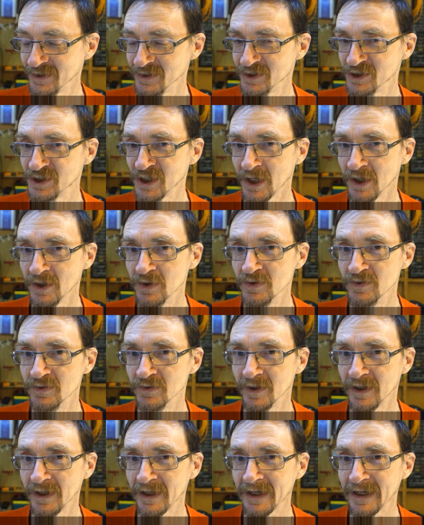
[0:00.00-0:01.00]
so
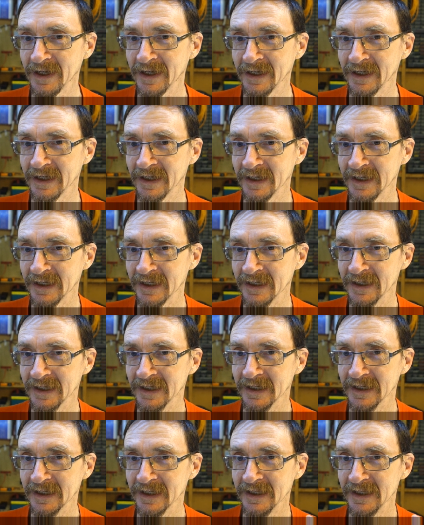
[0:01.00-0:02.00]

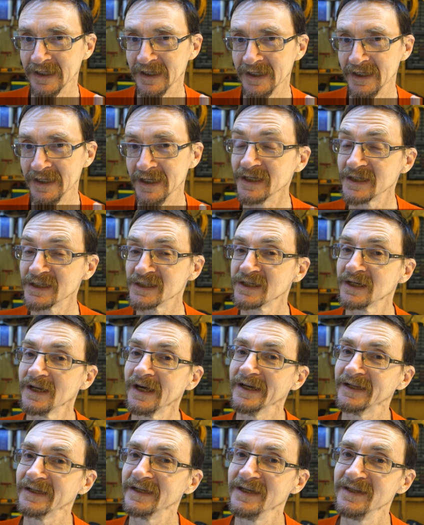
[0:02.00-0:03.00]
uh, it is
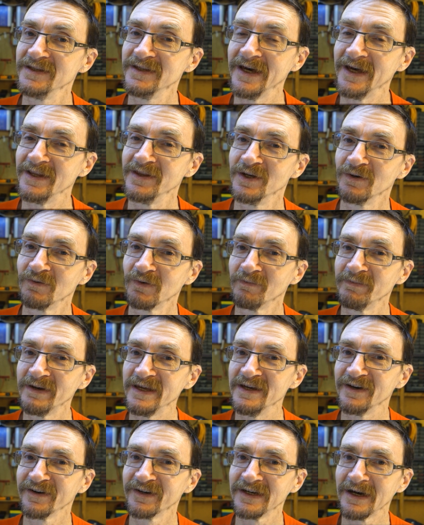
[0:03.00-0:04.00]
likely that there will
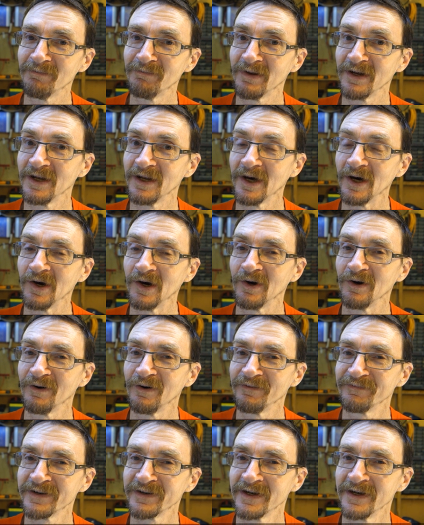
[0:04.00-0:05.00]
be a couple
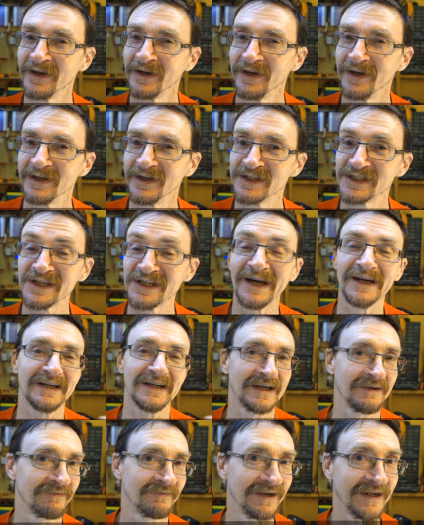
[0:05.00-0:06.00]
of
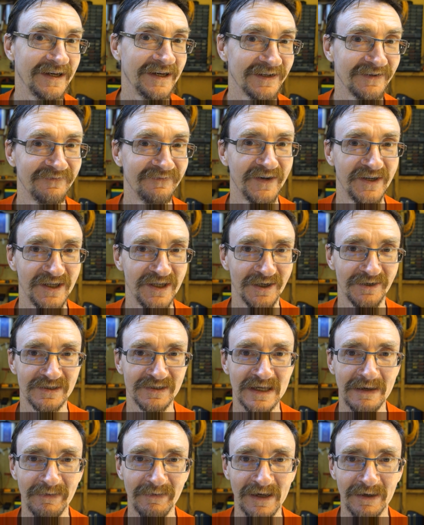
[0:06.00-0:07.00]
cycling related
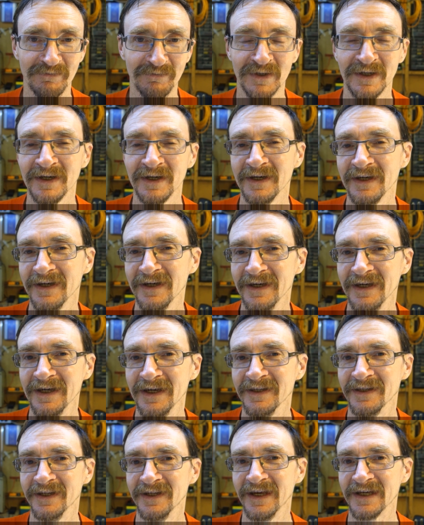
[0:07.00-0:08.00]
videos coming up
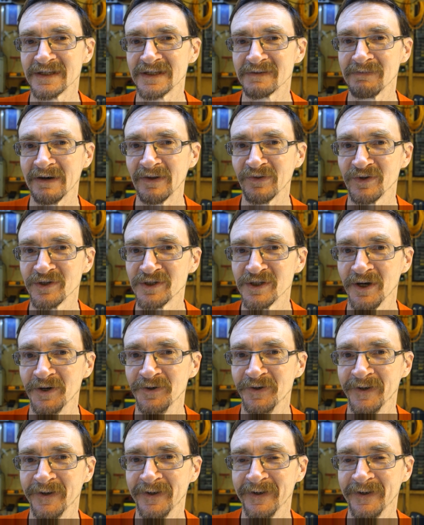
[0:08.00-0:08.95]
in the next month or so